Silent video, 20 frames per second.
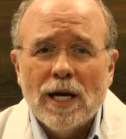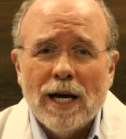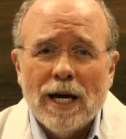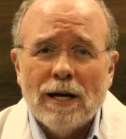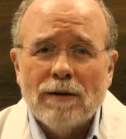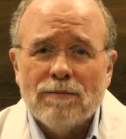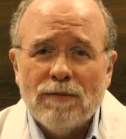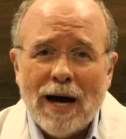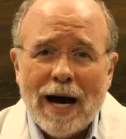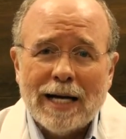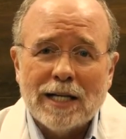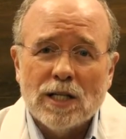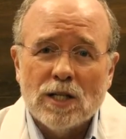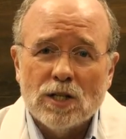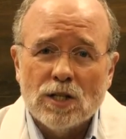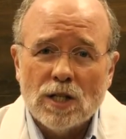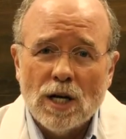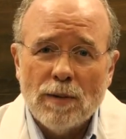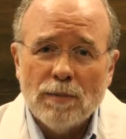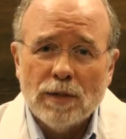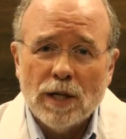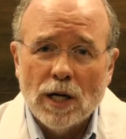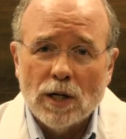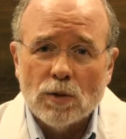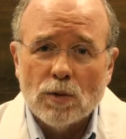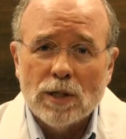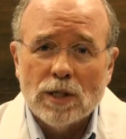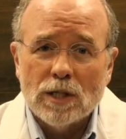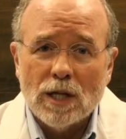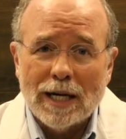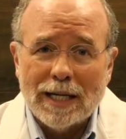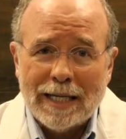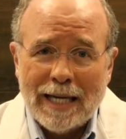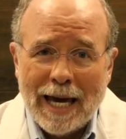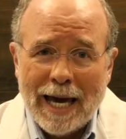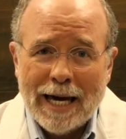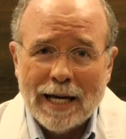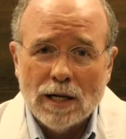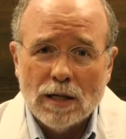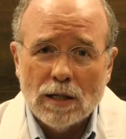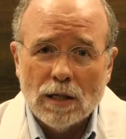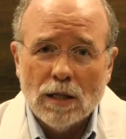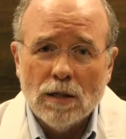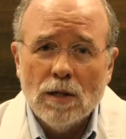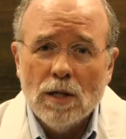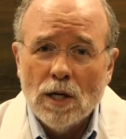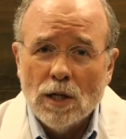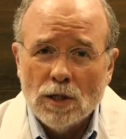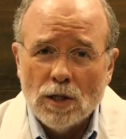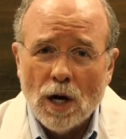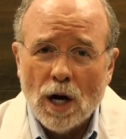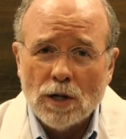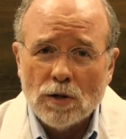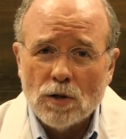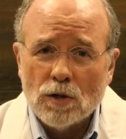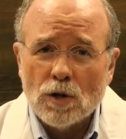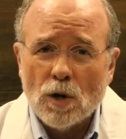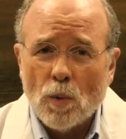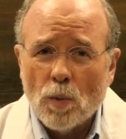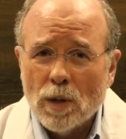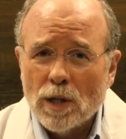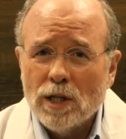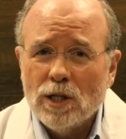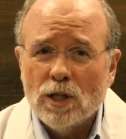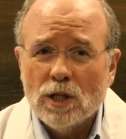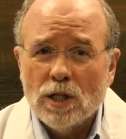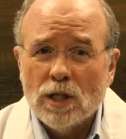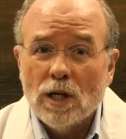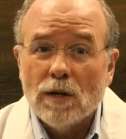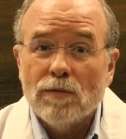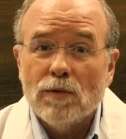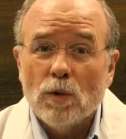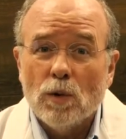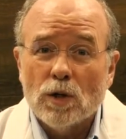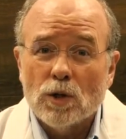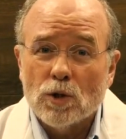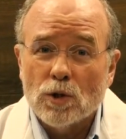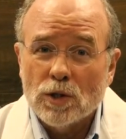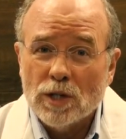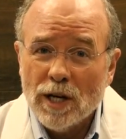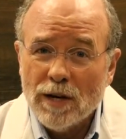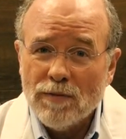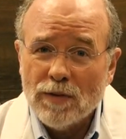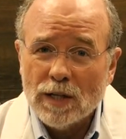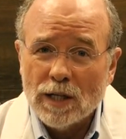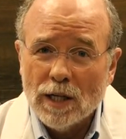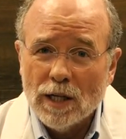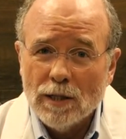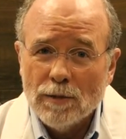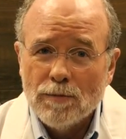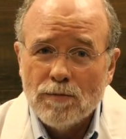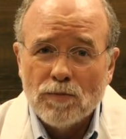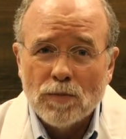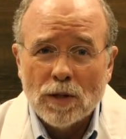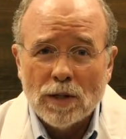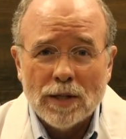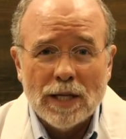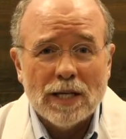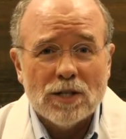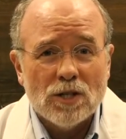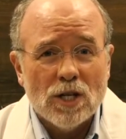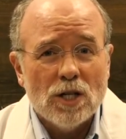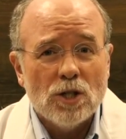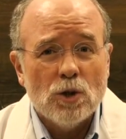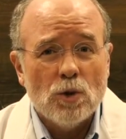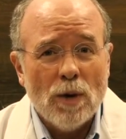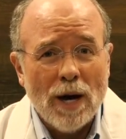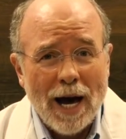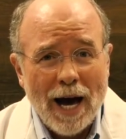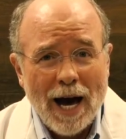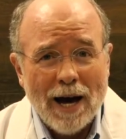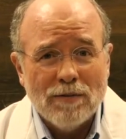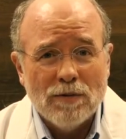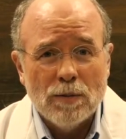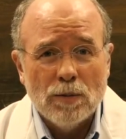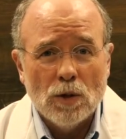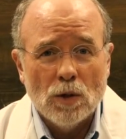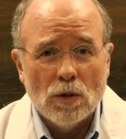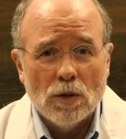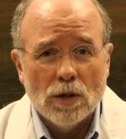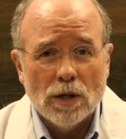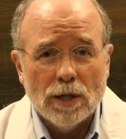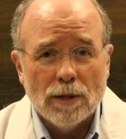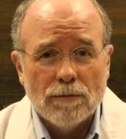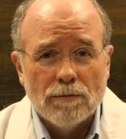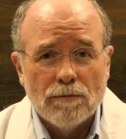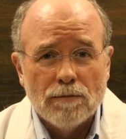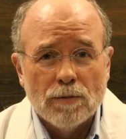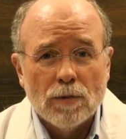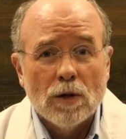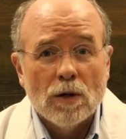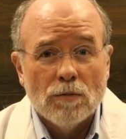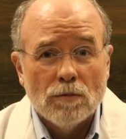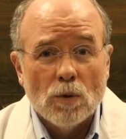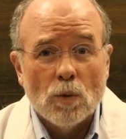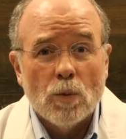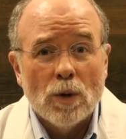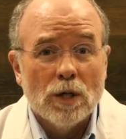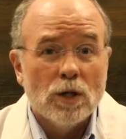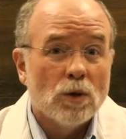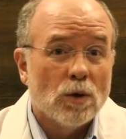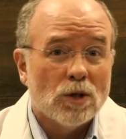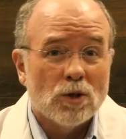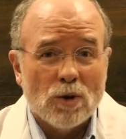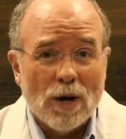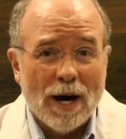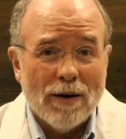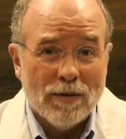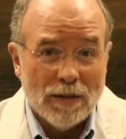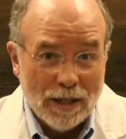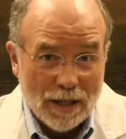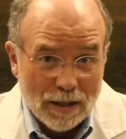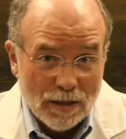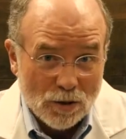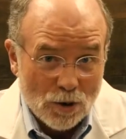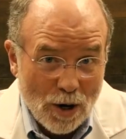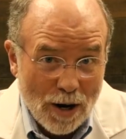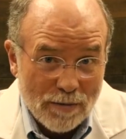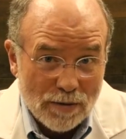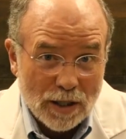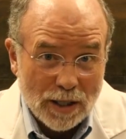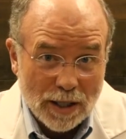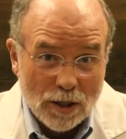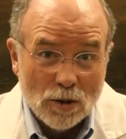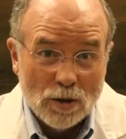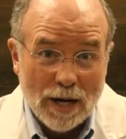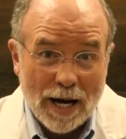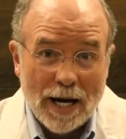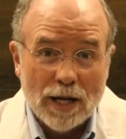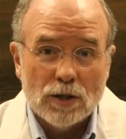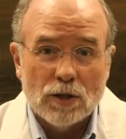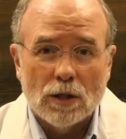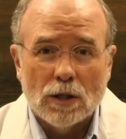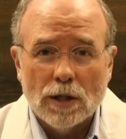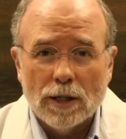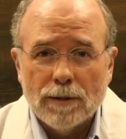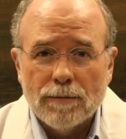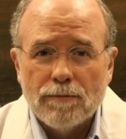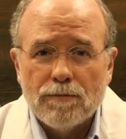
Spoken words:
In fact, in some countries like Canada, doctors are willing to give you a certificate that says you have immunity for when you are traveling internationally.